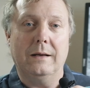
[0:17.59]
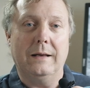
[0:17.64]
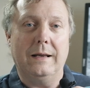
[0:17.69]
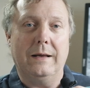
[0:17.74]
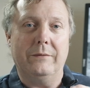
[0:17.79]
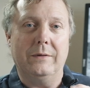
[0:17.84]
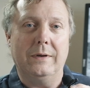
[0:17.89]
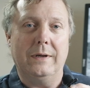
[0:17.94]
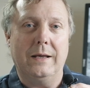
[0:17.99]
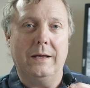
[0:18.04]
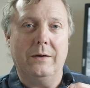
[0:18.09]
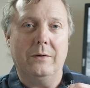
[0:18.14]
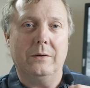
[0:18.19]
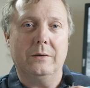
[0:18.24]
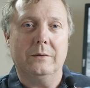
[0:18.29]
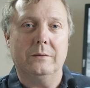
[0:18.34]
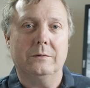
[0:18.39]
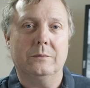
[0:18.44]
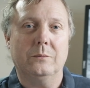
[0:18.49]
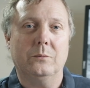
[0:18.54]
lavalier,
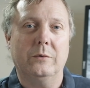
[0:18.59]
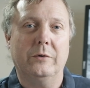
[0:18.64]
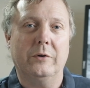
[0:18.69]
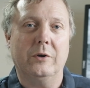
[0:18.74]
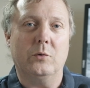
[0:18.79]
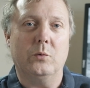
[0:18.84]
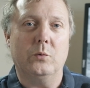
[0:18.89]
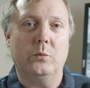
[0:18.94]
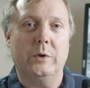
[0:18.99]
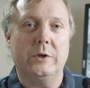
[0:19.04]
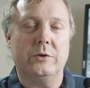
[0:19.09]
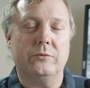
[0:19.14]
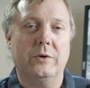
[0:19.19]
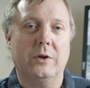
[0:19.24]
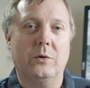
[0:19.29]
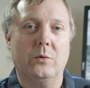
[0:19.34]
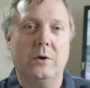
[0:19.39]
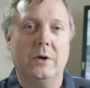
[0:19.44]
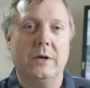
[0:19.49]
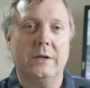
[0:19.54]
which
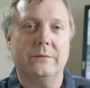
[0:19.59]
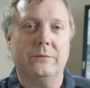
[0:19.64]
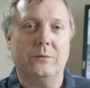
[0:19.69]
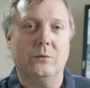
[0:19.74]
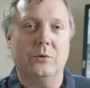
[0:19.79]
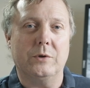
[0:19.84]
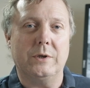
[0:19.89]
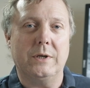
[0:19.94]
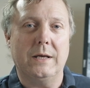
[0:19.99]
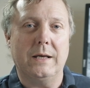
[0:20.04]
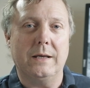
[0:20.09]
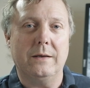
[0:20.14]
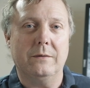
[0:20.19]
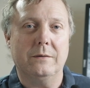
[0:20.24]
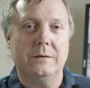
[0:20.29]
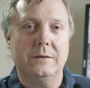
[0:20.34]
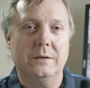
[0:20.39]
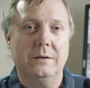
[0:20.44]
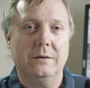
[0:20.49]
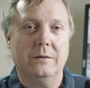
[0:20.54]
requires
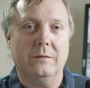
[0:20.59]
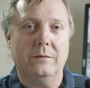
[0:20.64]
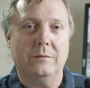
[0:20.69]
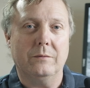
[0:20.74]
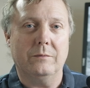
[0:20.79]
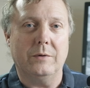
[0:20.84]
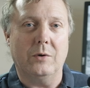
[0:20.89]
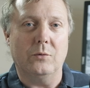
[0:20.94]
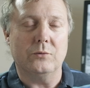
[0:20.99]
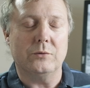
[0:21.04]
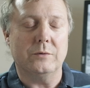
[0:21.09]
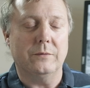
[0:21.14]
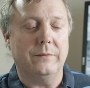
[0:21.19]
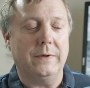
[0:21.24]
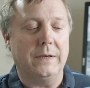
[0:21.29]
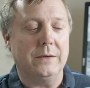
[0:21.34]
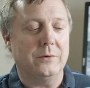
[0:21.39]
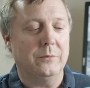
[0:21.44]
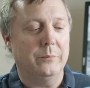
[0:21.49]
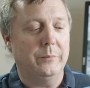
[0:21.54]
48 volts of
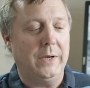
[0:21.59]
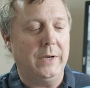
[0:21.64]
phantom